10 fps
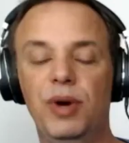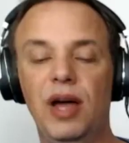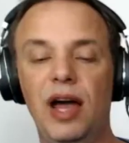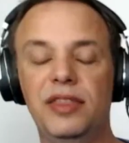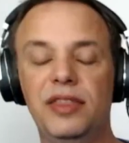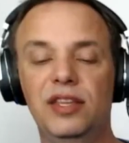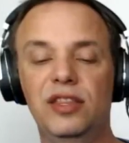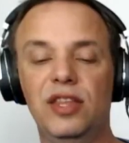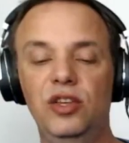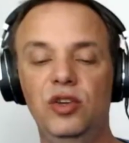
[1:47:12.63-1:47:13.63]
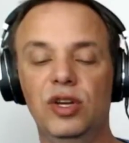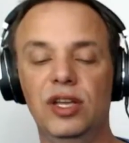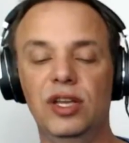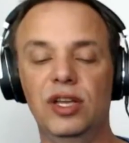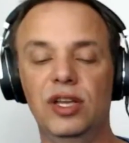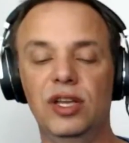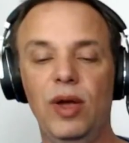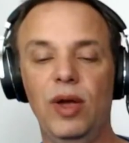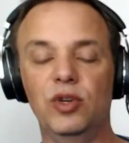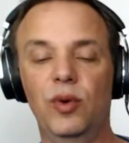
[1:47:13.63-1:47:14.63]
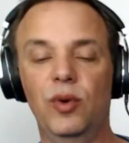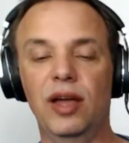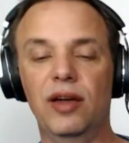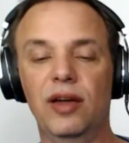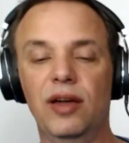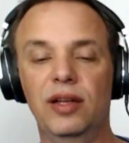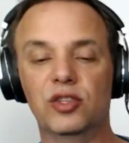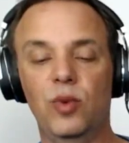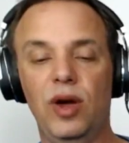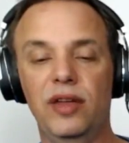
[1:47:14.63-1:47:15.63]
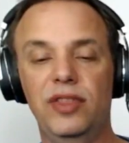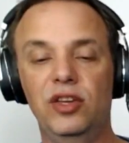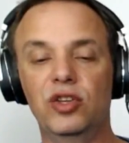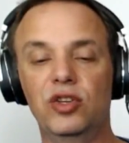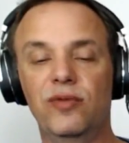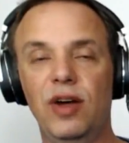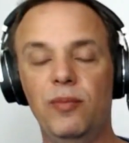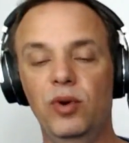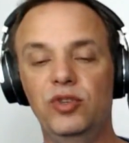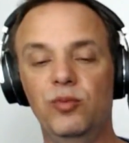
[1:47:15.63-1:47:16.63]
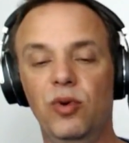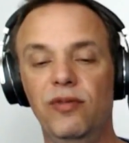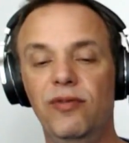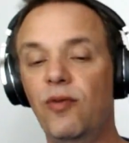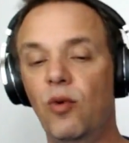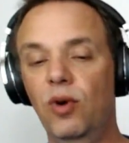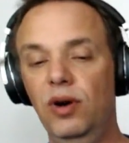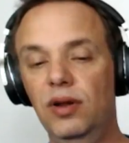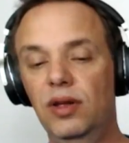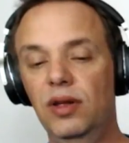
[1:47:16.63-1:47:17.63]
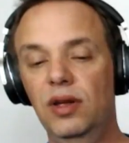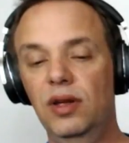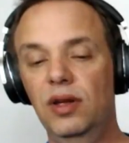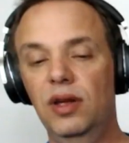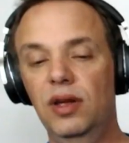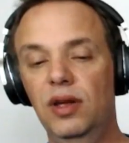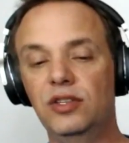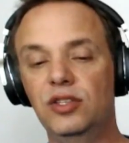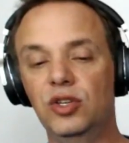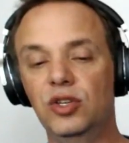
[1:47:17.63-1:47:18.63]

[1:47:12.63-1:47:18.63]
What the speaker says: I think that you could get away with doing it this way. I think you could do 5.2.4 and do